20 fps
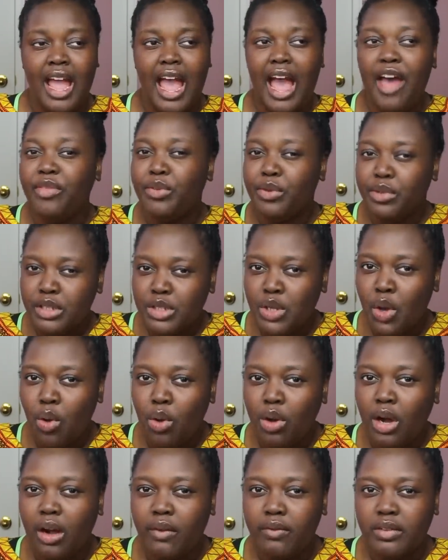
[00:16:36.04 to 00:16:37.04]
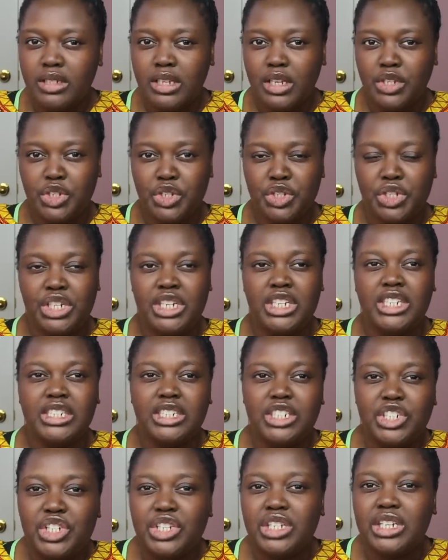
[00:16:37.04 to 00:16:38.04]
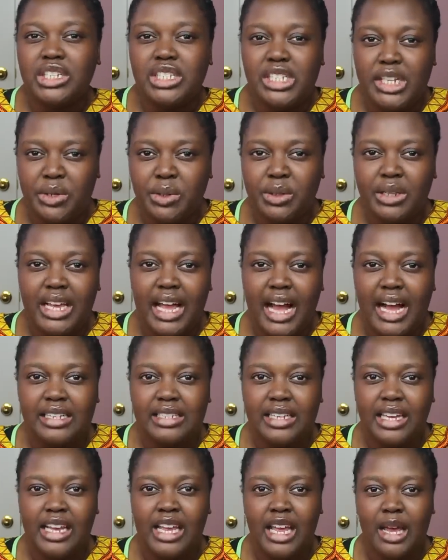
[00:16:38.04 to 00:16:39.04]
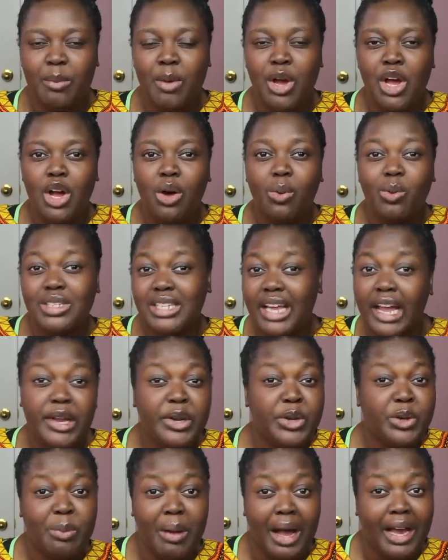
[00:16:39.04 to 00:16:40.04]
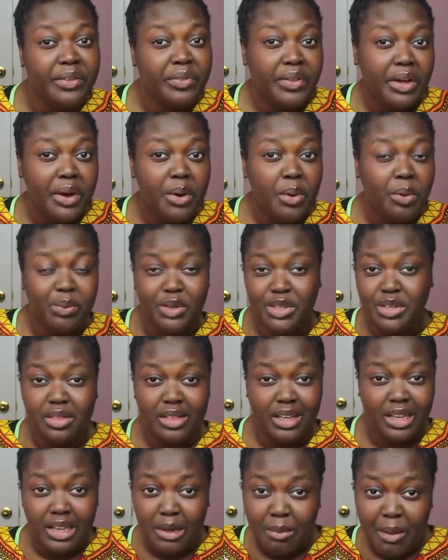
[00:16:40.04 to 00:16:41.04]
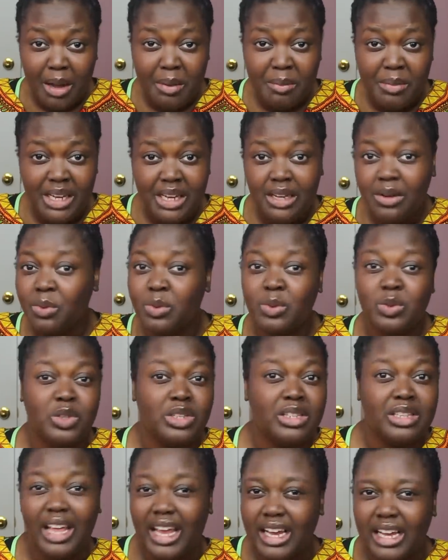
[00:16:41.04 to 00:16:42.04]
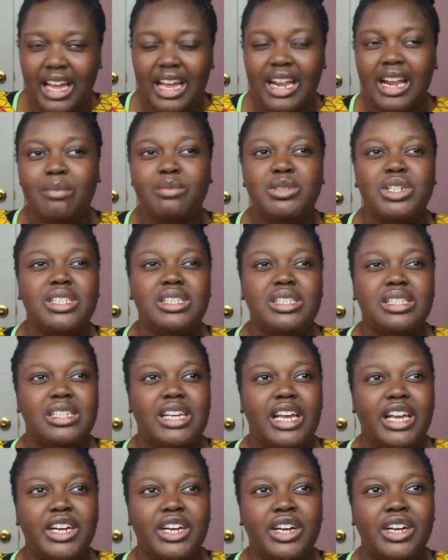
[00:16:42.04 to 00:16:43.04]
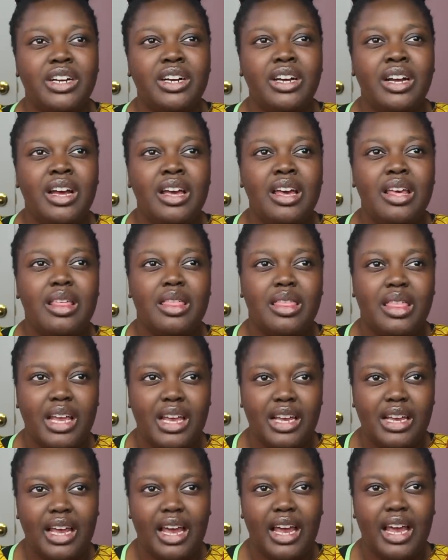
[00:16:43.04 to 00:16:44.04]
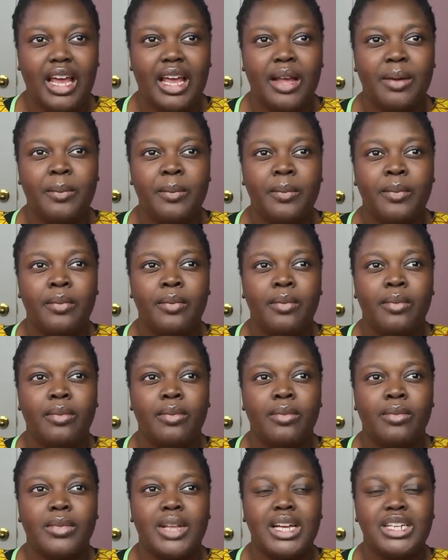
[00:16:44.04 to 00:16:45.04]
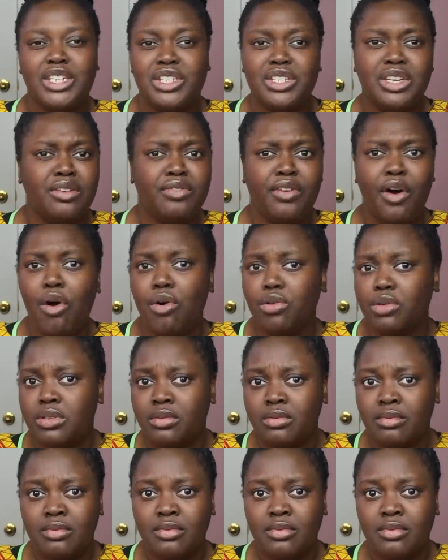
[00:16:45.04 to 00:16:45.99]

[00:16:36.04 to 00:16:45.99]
And through this whole conversation, she's continually asking him, was I in your mind though? Were you thinking about me? Like, and I'm just here thinking, she's gonna fold.